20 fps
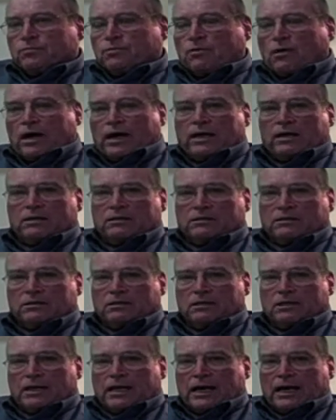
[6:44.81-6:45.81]
prior
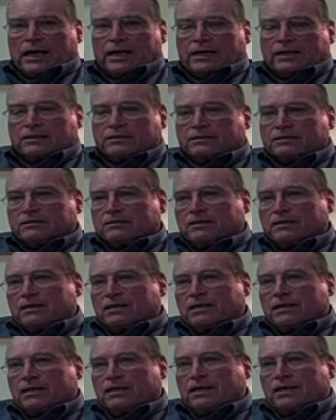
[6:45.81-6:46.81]
to the Act
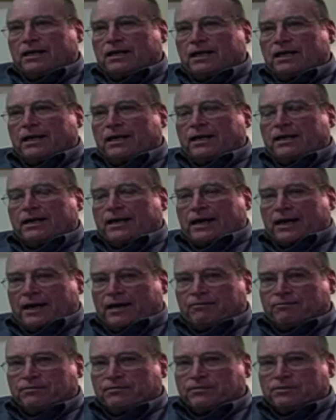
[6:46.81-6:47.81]
and
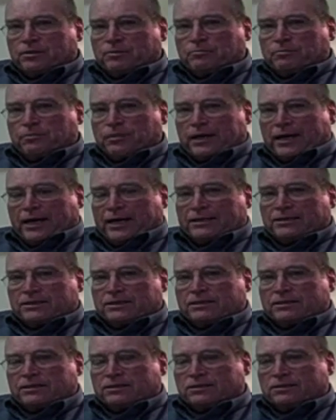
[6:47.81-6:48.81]
after the
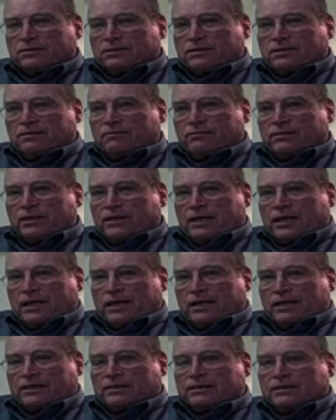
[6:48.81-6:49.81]
passage of the
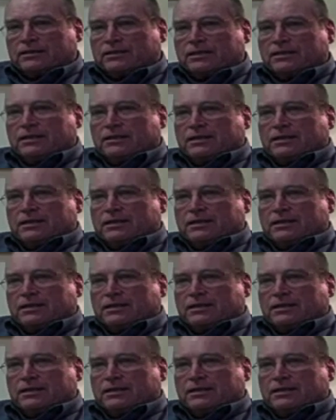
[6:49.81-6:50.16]
Act